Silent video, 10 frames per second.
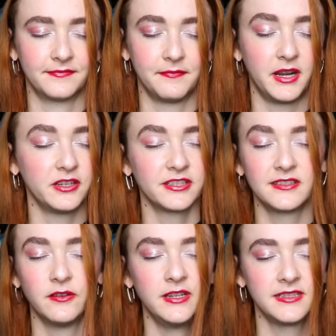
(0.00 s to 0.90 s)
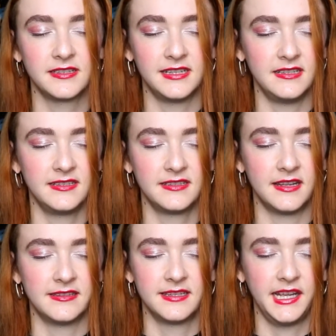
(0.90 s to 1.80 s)
But I'll just notice these
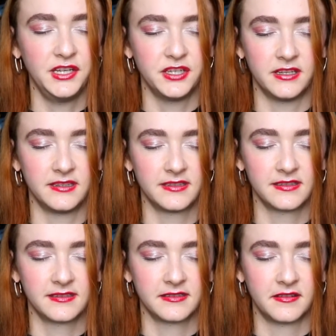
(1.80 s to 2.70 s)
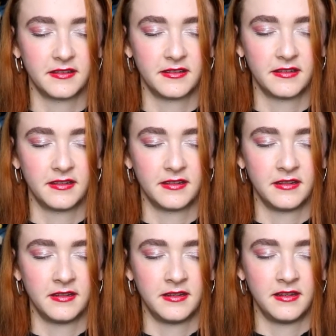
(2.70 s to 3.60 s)
sensations.
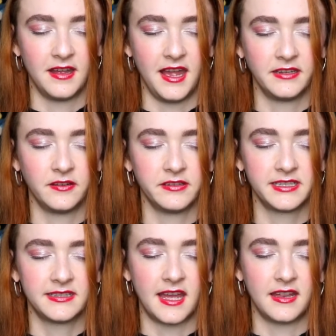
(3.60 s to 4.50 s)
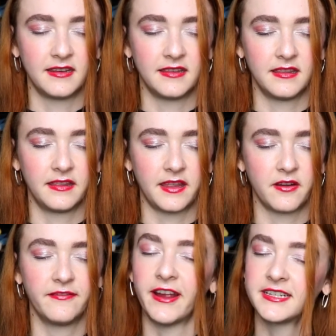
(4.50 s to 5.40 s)
I notice that they're
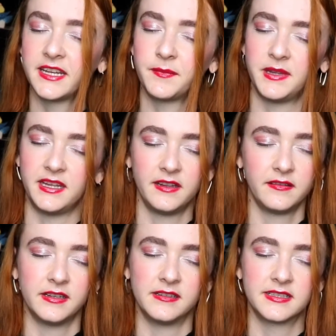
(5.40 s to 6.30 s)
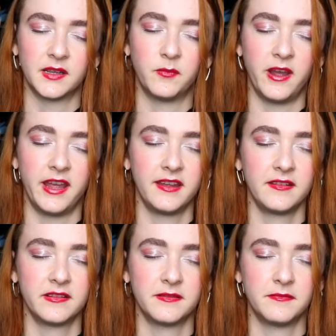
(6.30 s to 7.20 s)
affecting me in some way.
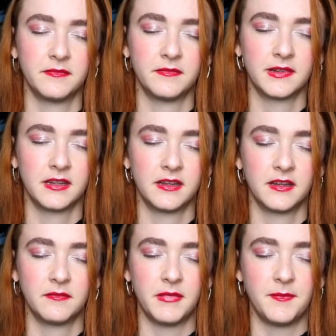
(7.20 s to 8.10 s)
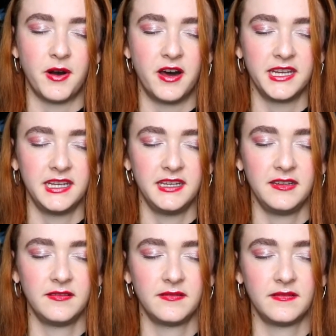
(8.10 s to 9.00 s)
My body,
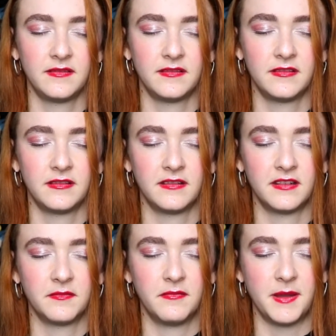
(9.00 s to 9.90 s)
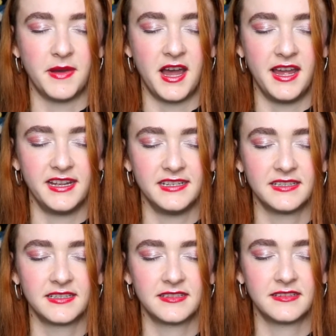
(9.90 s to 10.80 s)
my mind.
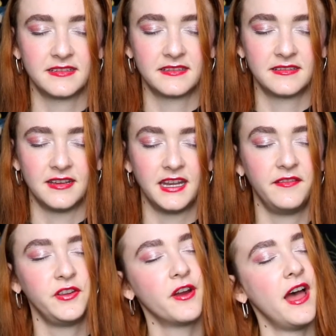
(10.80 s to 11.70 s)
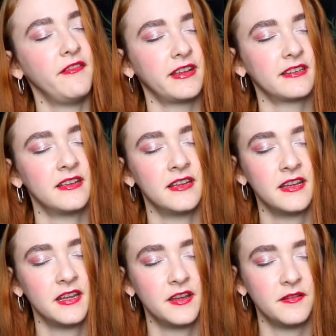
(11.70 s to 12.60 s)
And if you're having
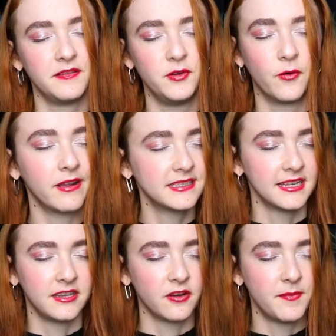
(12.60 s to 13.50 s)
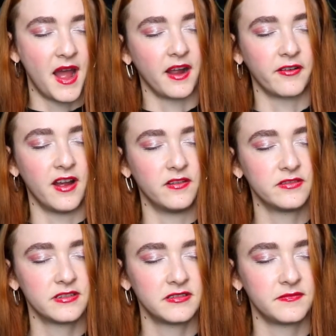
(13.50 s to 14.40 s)
noise in your
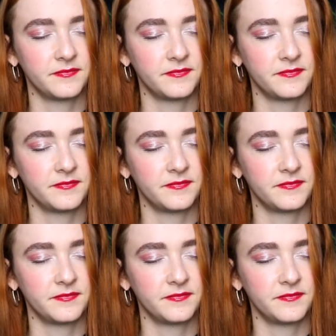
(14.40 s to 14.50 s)
background,